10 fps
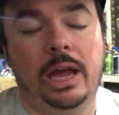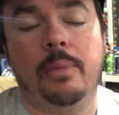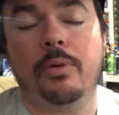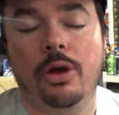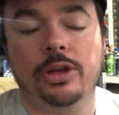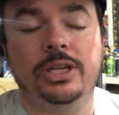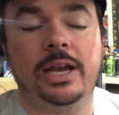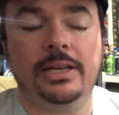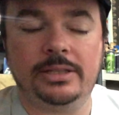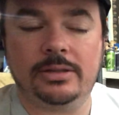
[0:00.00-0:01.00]
I
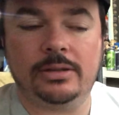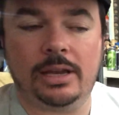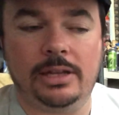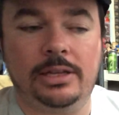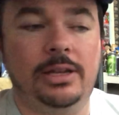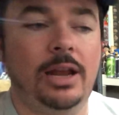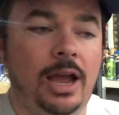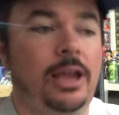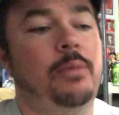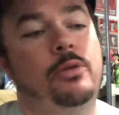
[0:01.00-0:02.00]
apologize. I did
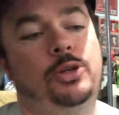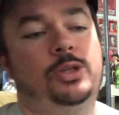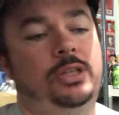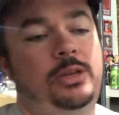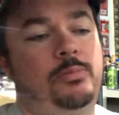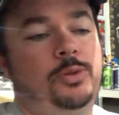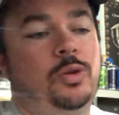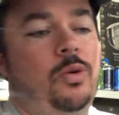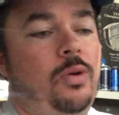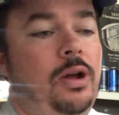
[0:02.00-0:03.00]
not get much sleep,
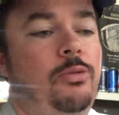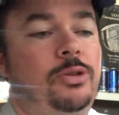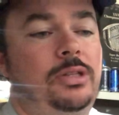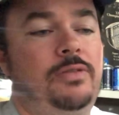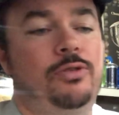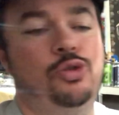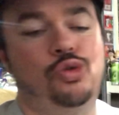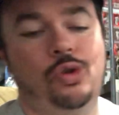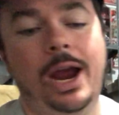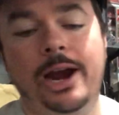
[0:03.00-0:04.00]
so I was even
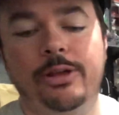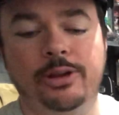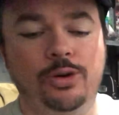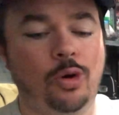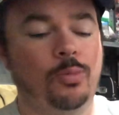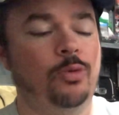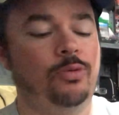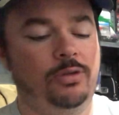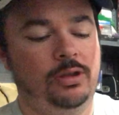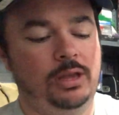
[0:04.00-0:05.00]
drier than
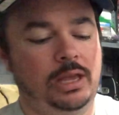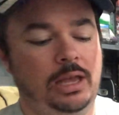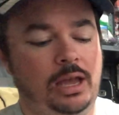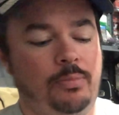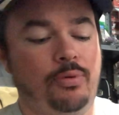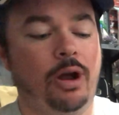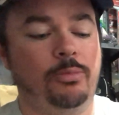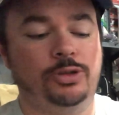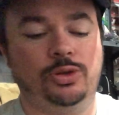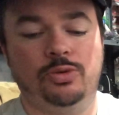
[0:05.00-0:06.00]
normal. I
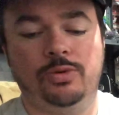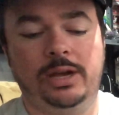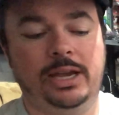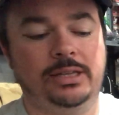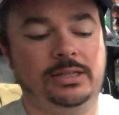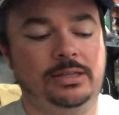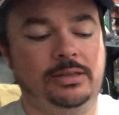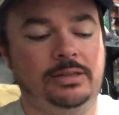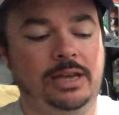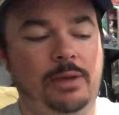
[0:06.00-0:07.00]
promise you,
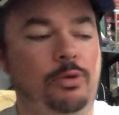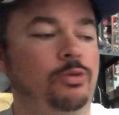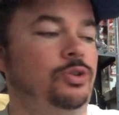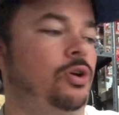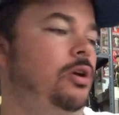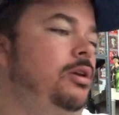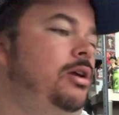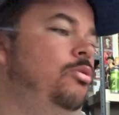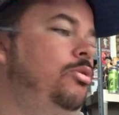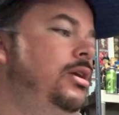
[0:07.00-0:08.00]
as time goes on,
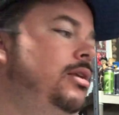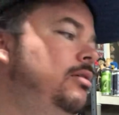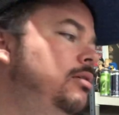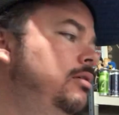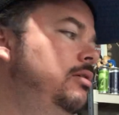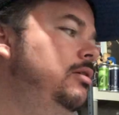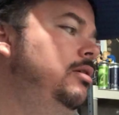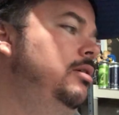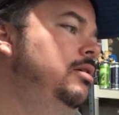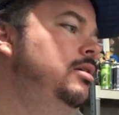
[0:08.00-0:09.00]
I'll get a
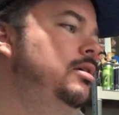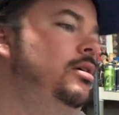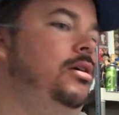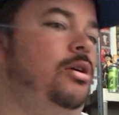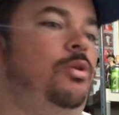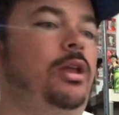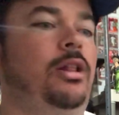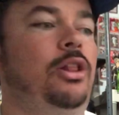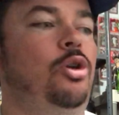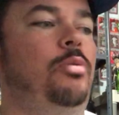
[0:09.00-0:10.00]

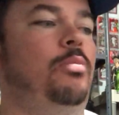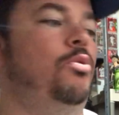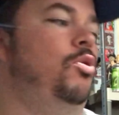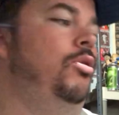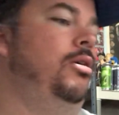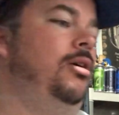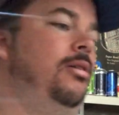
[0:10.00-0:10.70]
little bit more